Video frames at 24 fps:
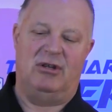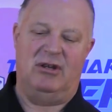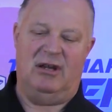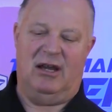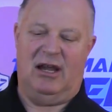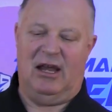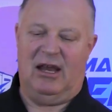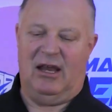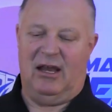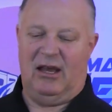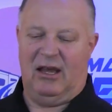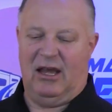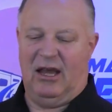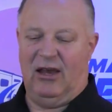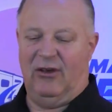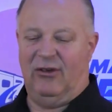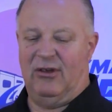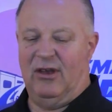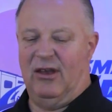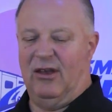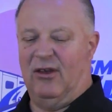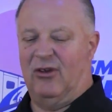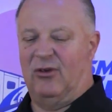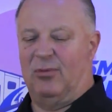and it is
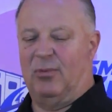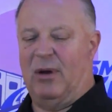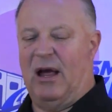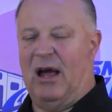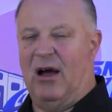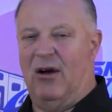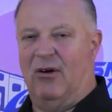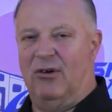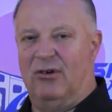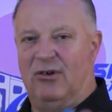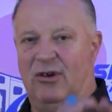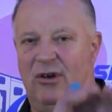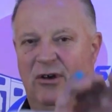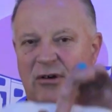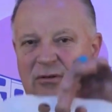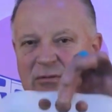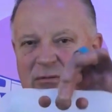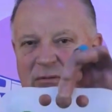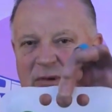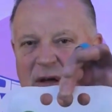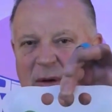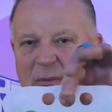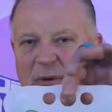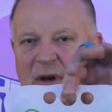in this pouch, I'm
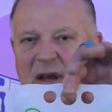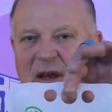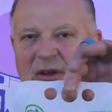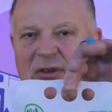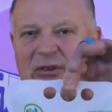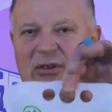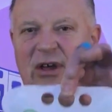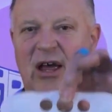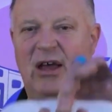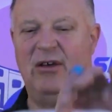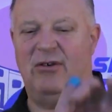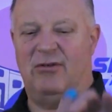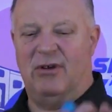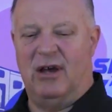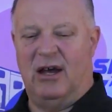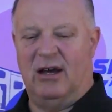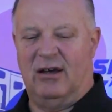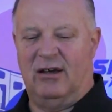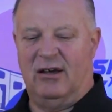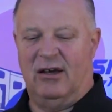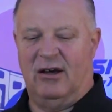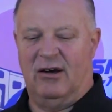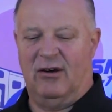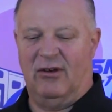going to get sidetracked
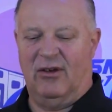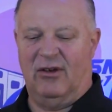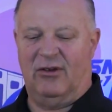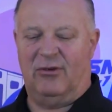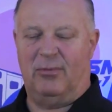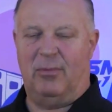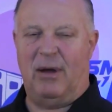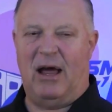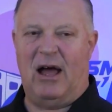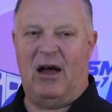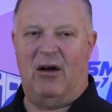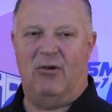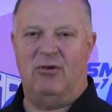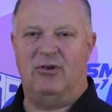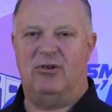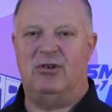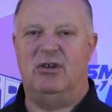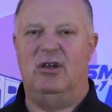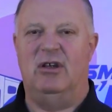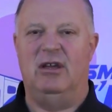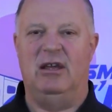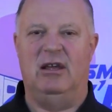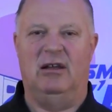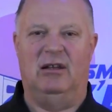here. This pouch,
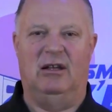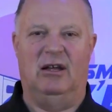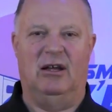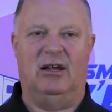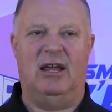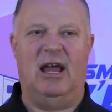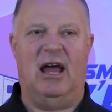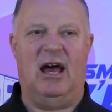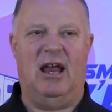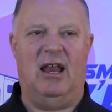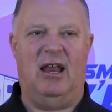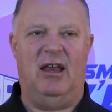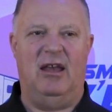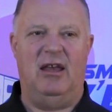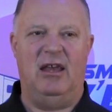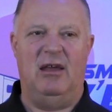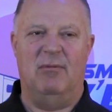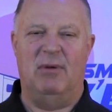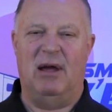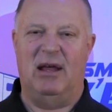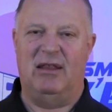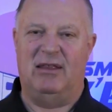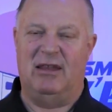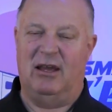you look at it, you
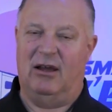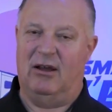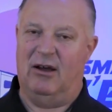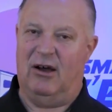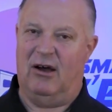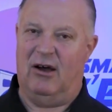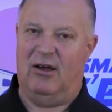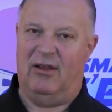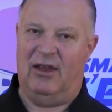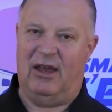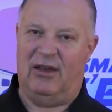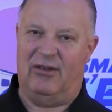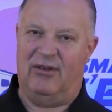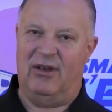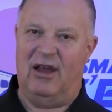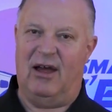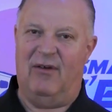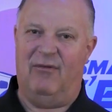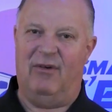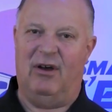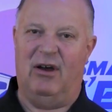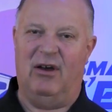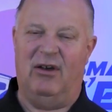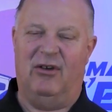might think, oh, that's not
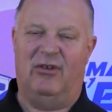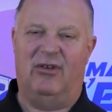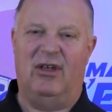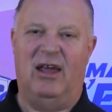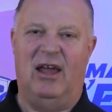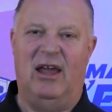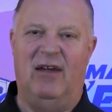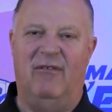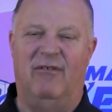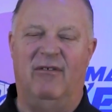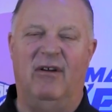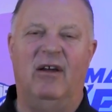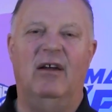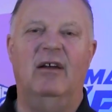very safe.